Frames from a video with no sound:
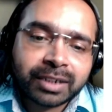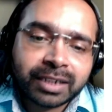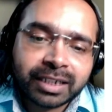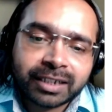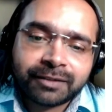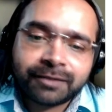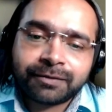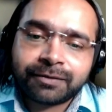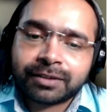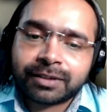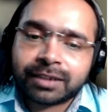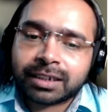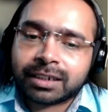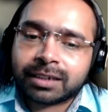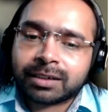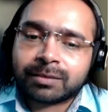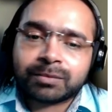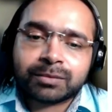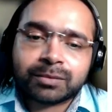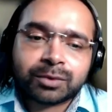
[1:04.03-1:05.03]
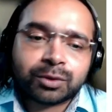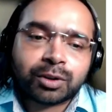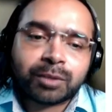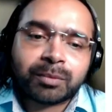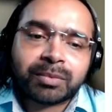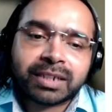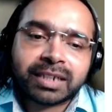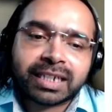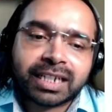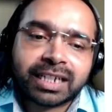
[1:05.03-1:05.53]
brief two
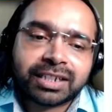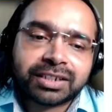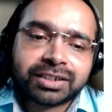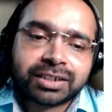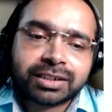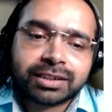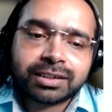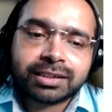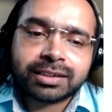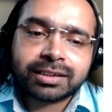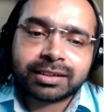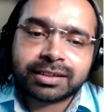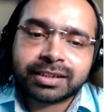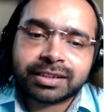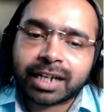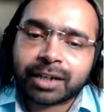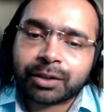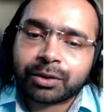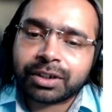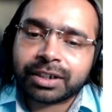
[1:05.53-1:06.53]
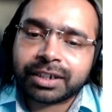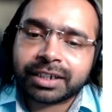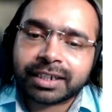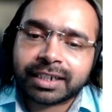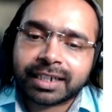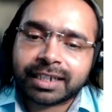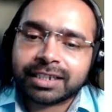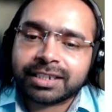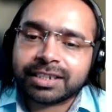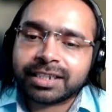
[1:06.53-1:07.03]
applications, Djangohunter
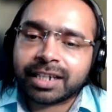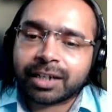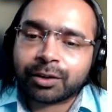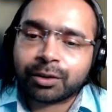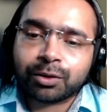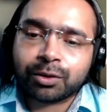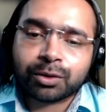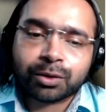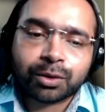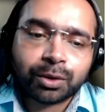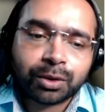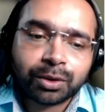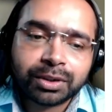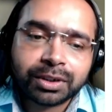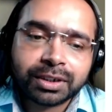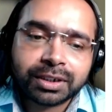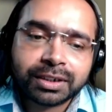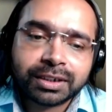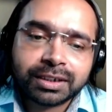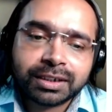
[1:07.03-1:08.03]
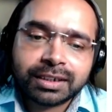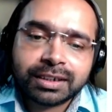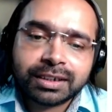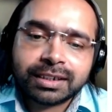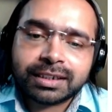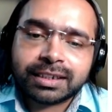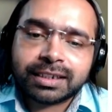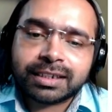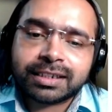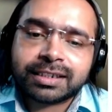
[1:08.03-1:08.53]
and Django Goat,
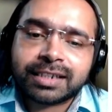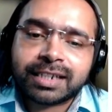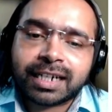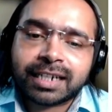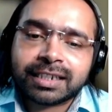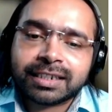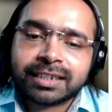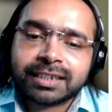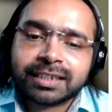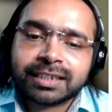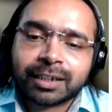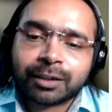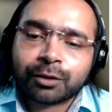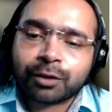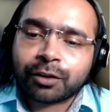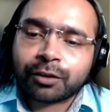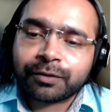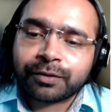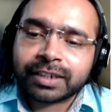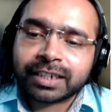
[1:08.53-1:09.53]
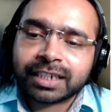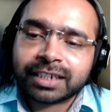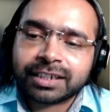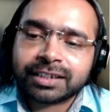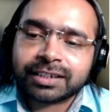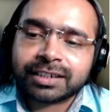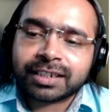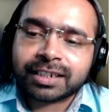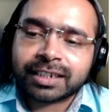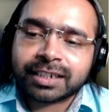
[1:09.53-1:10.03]
then strategies and
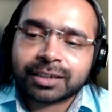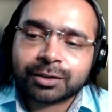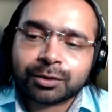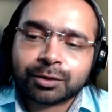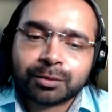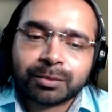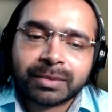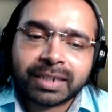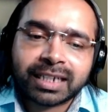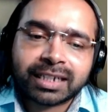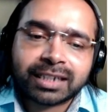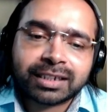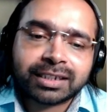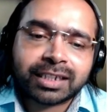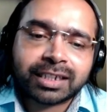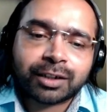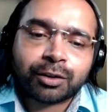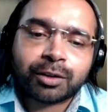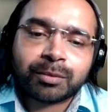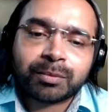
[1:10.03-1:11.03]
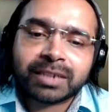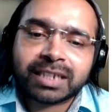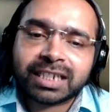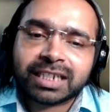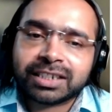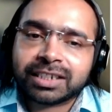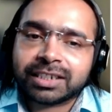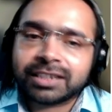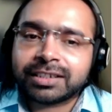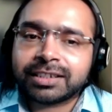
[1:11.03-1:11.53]
configuration settings to make Django
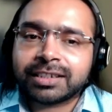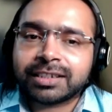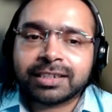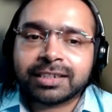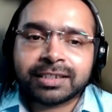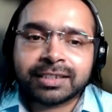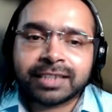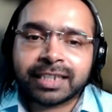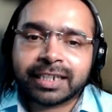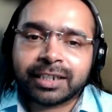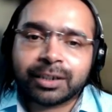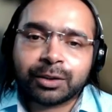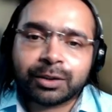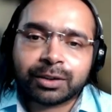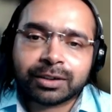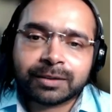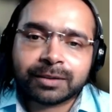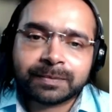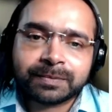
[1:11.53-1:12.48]
applications secure.